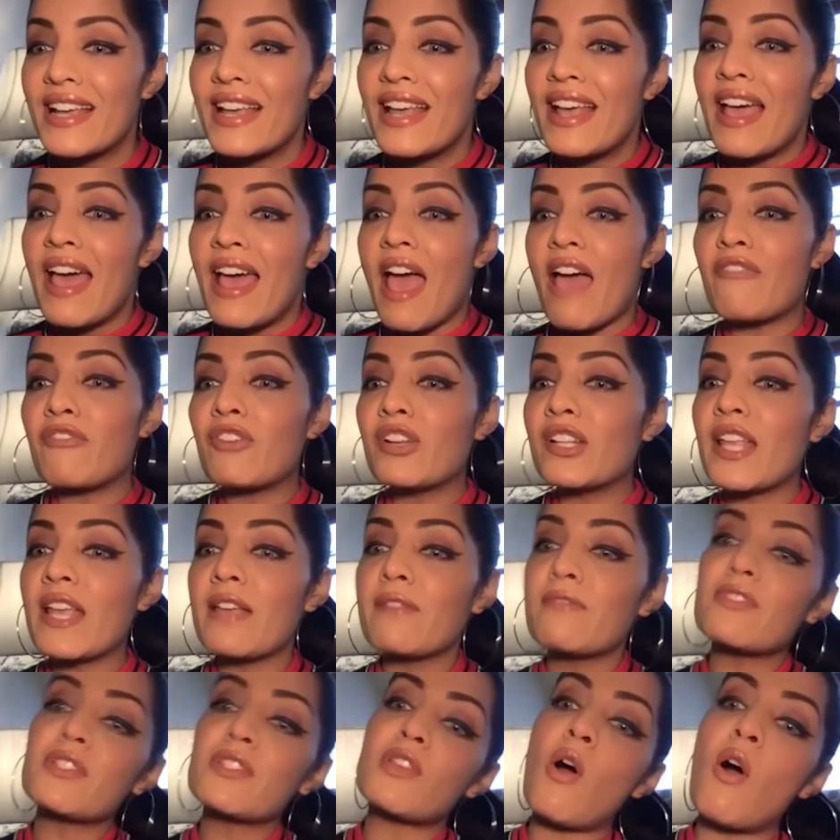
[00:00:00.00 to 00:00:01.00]

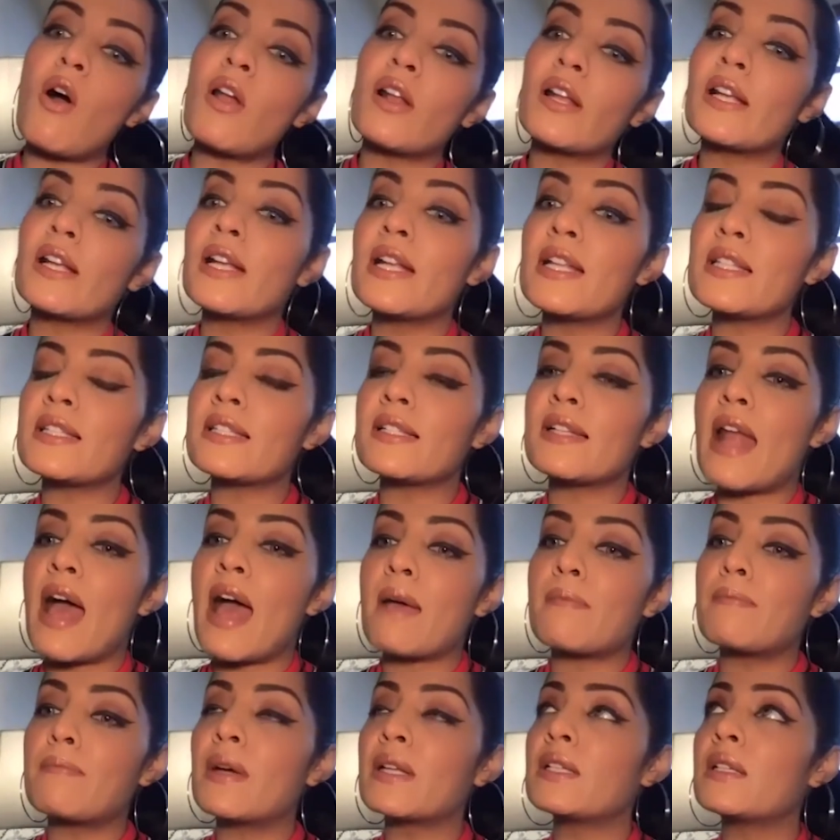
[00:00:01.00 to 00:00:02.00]
Everything was all glitz
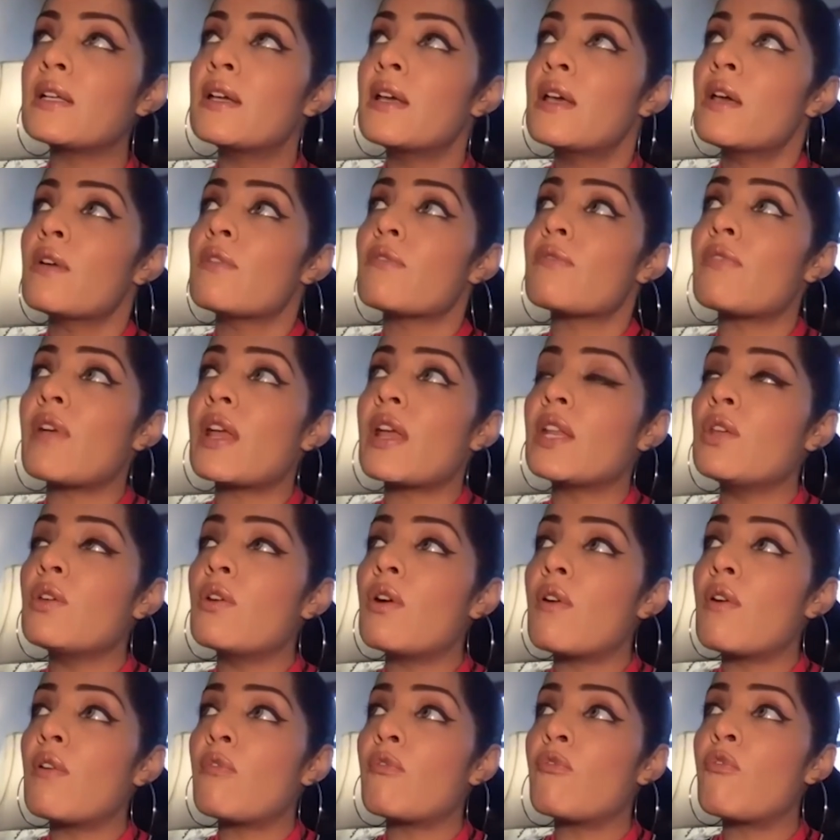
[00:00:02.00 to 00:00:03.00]
glam, but when
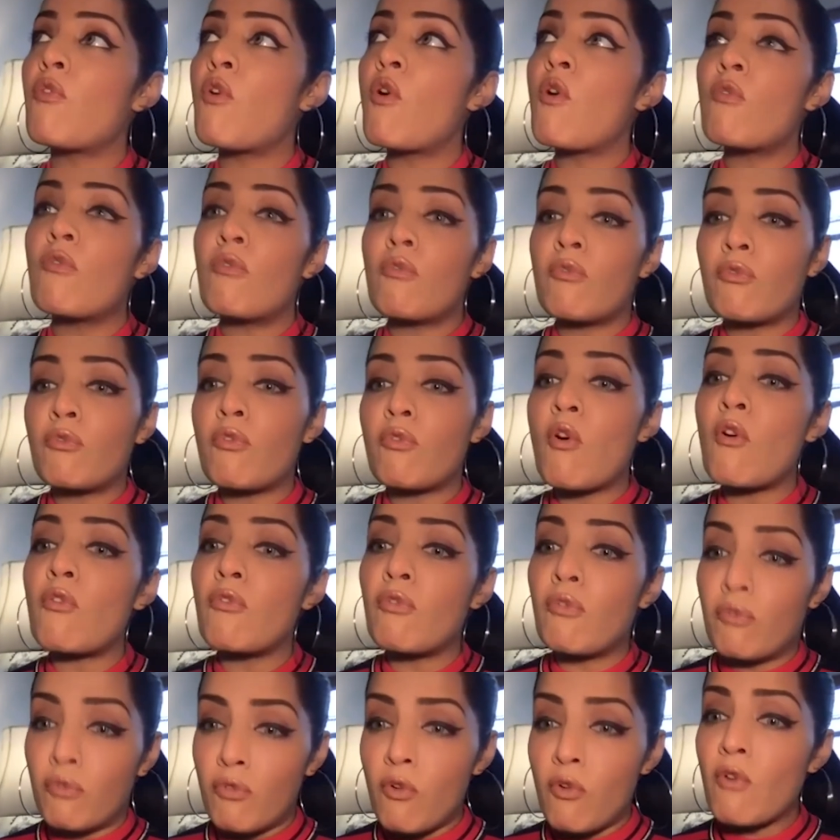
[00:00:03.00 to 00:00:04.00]
you're four,
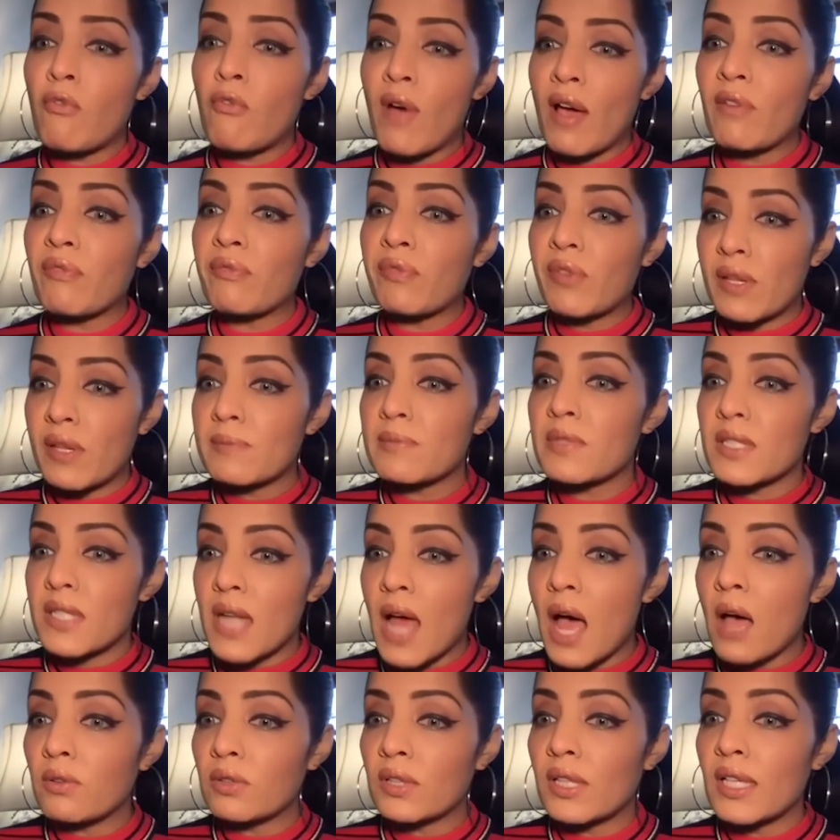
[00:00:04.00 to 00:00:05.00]
four, four, five films
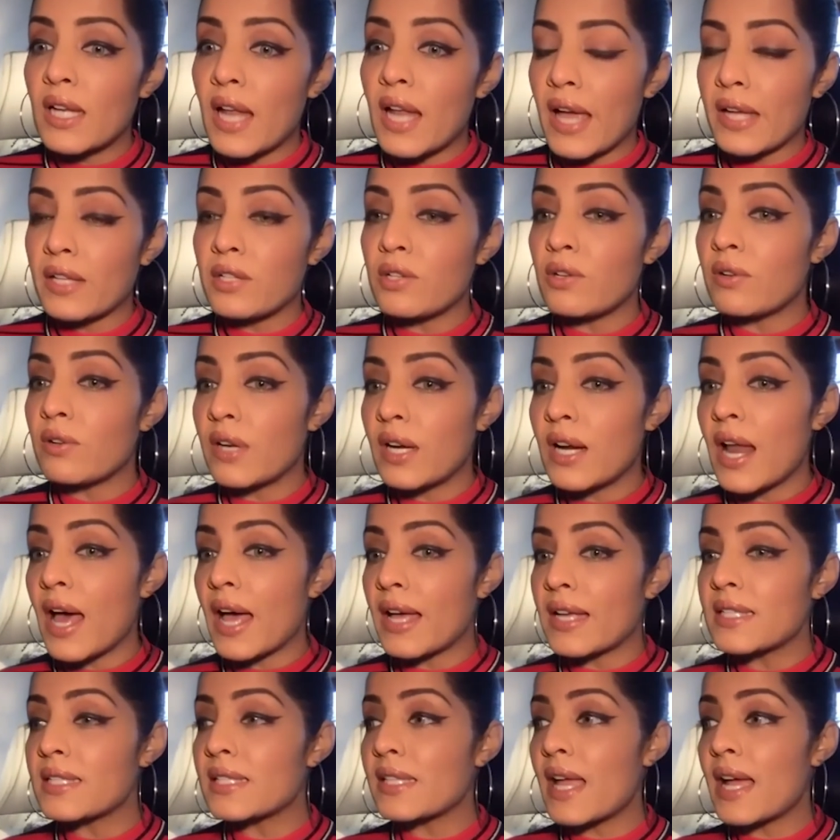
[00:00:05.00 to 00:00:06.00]
down the line, you
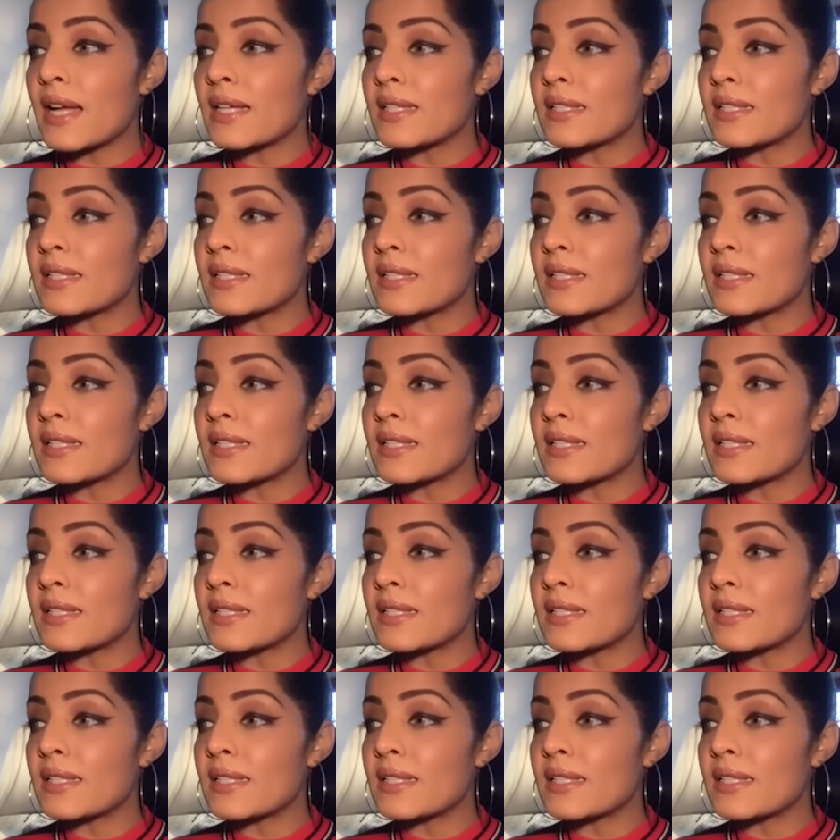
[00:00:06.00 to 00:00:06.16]
realize that